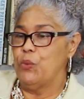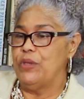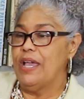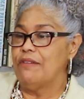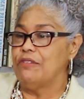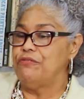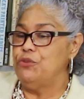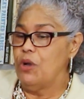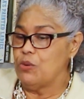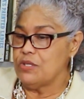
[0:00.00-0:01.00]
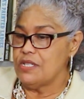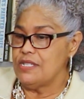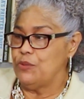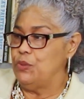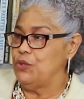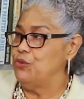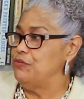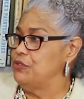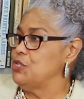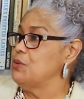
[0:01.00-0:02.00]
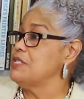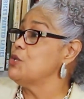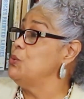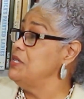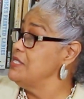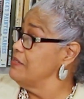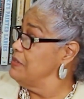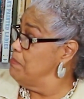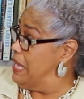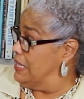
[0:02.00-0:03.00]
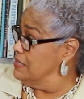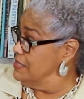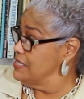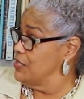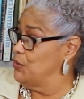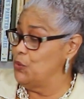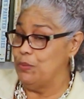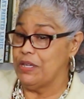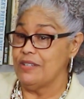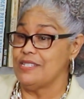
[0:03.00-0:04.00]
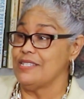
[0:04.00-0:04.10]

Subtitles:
We have a few houses that we refer to as queens of the bands, because